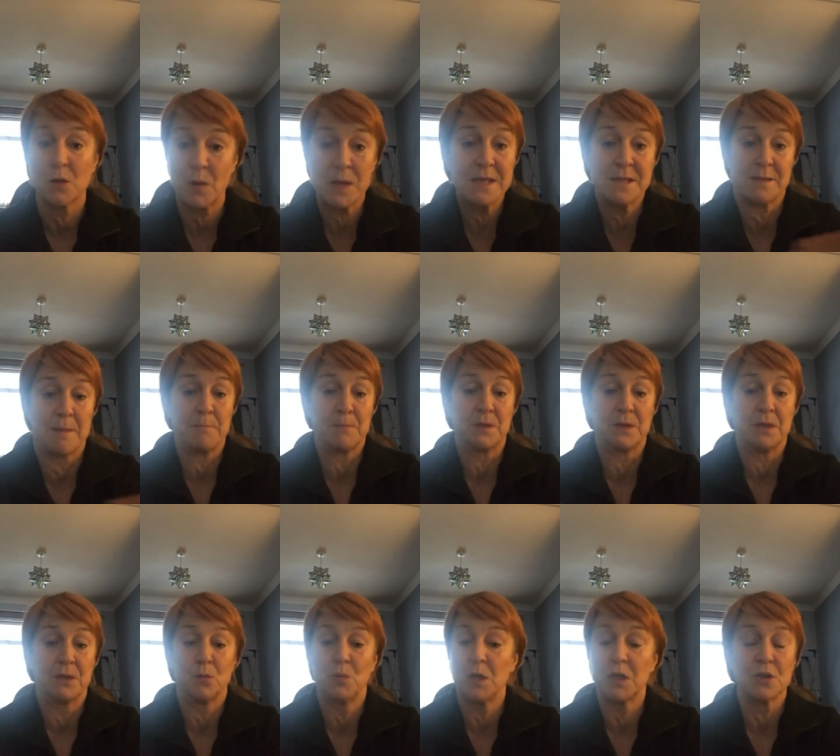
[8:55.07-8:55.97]
Quite
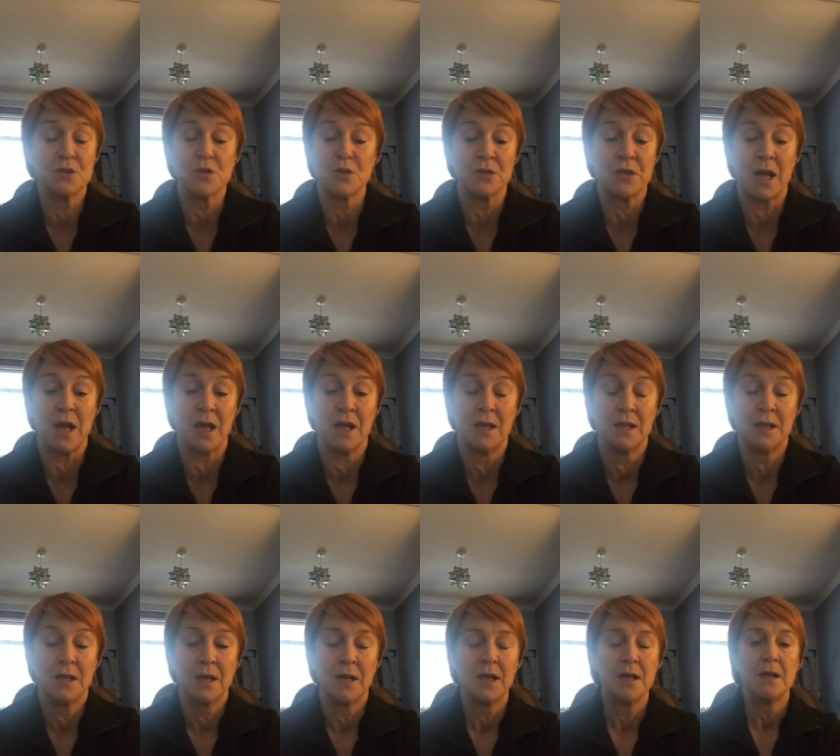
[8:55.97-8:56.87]
simply, we can do that
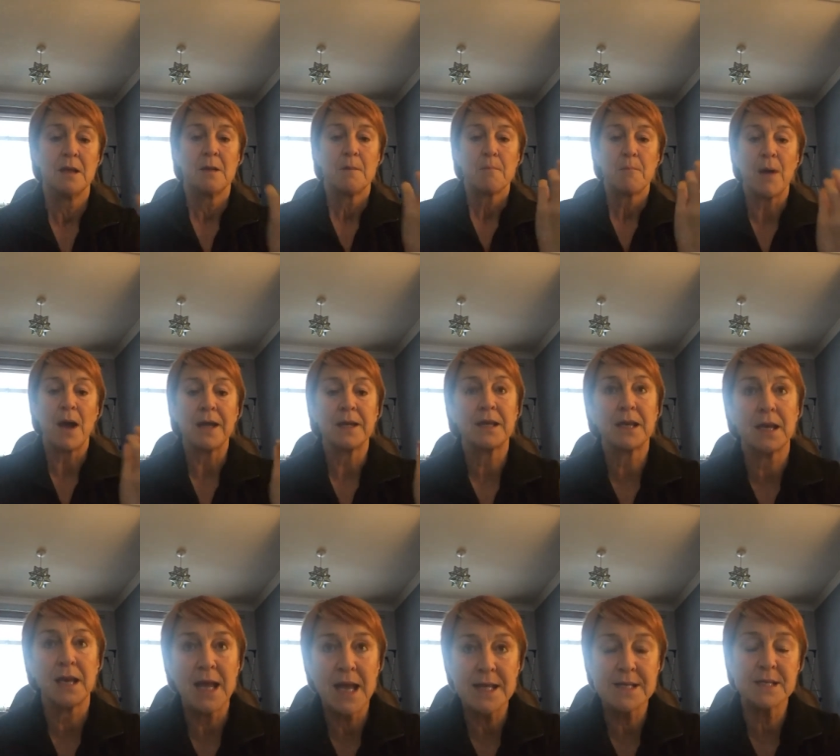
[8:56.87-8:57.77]
by
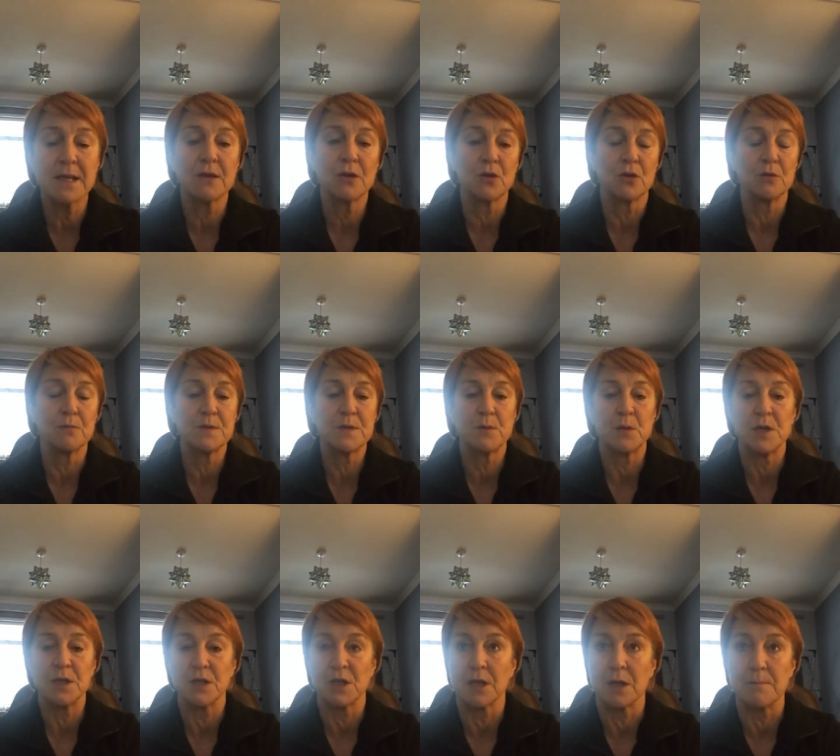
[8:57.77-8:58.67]
creating groups
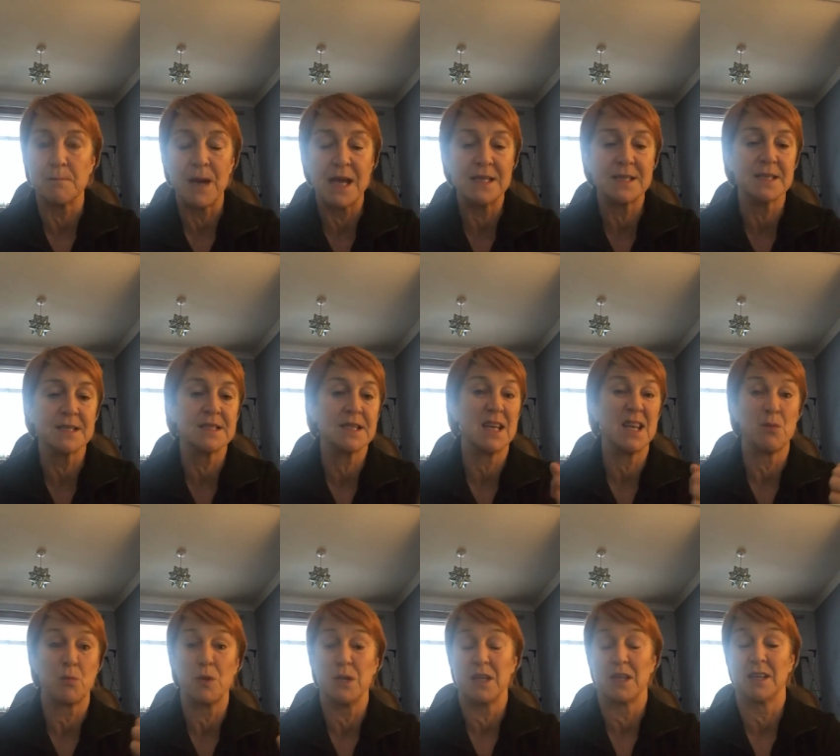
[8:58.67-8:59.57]
where you can
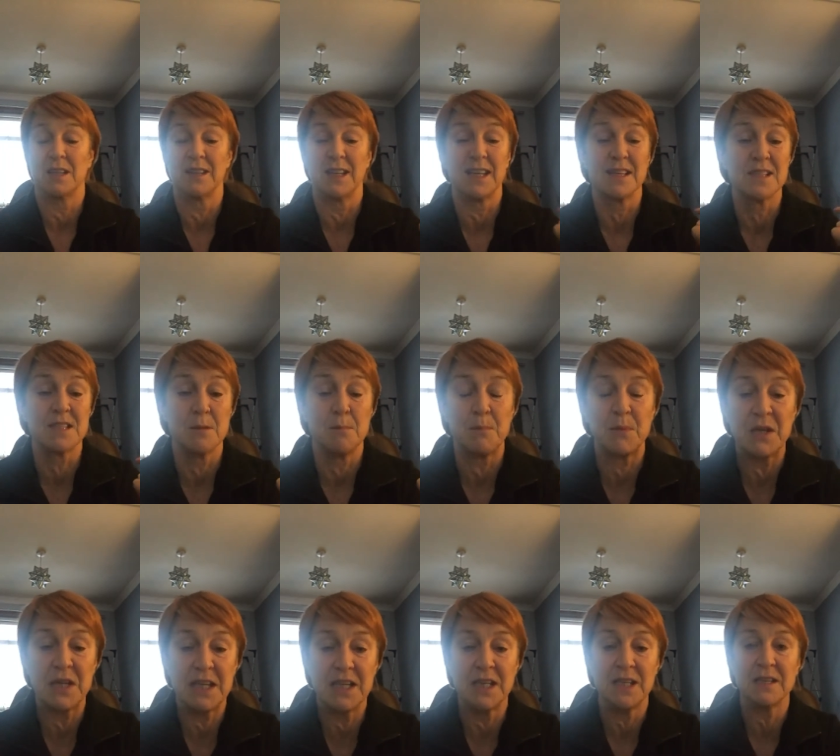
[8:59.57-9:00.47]
meditate, where you can learn to
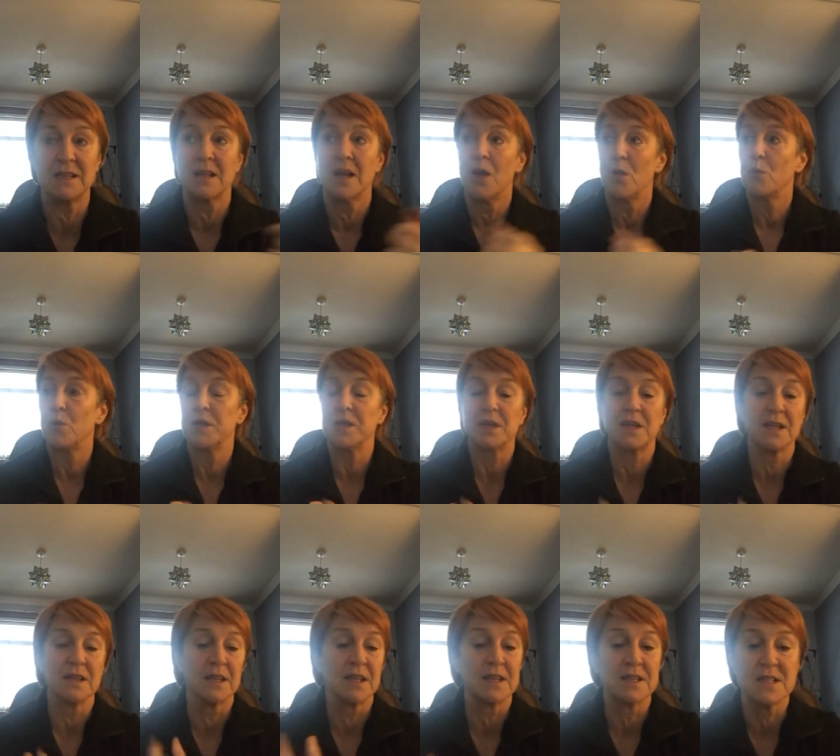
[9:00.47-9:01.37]
breathe, where you
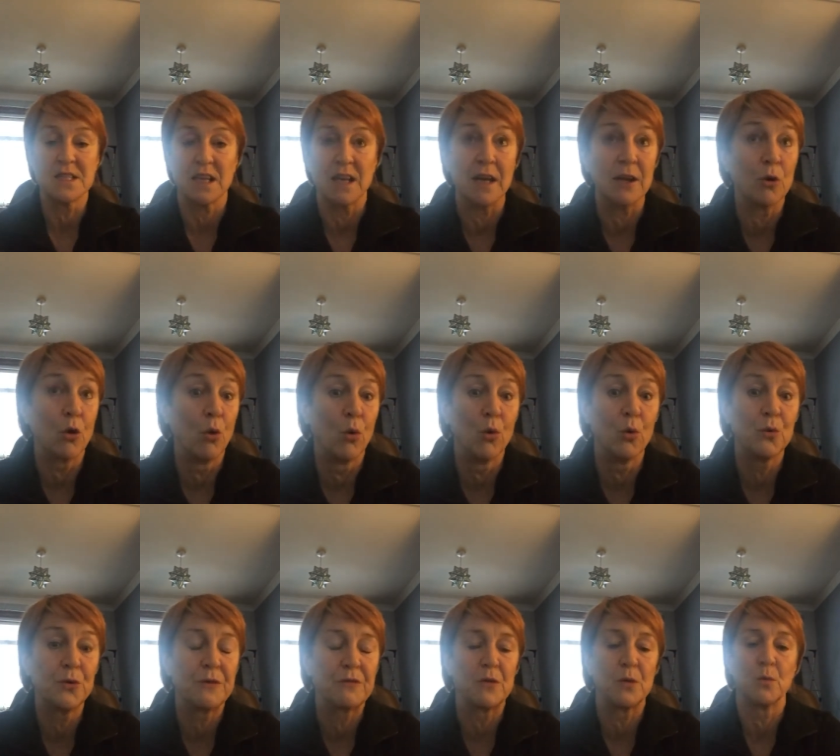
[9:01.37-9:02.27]
can learn to get
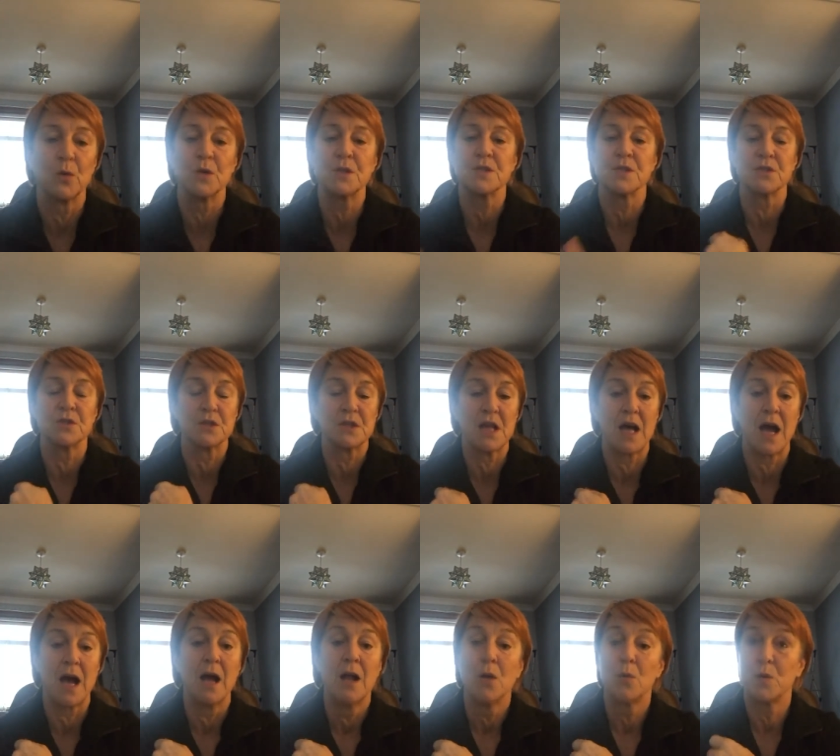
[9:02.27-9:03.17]
cold if you want to do
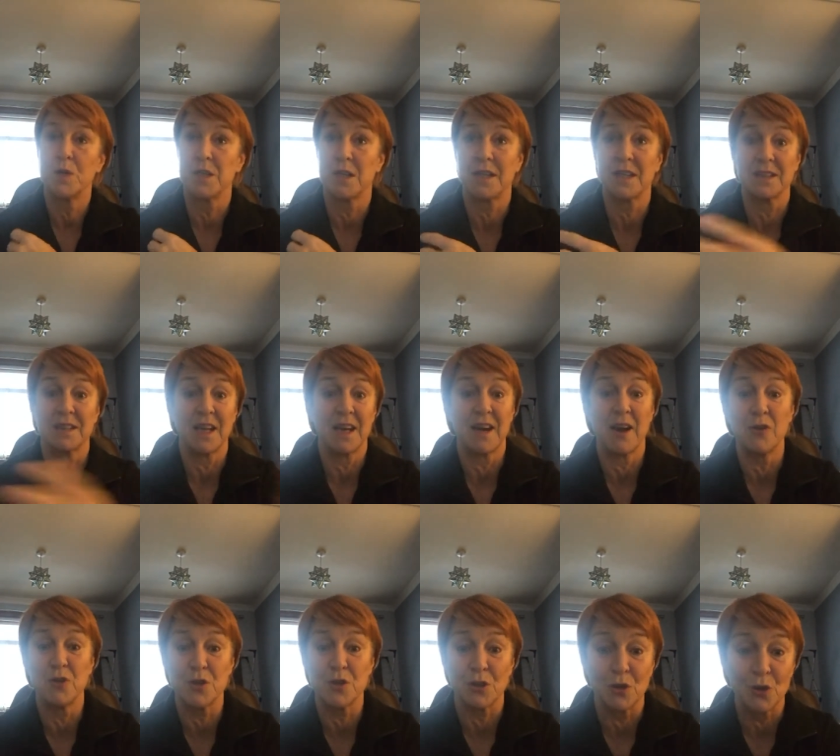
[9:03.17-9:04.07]
that, where you can learn
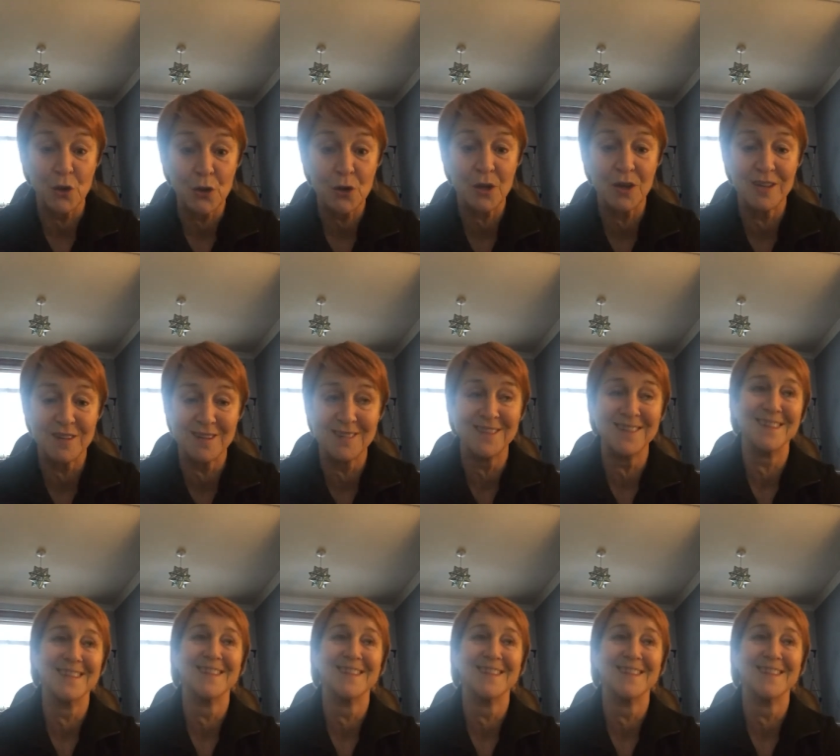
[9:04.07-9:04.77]
how to cook,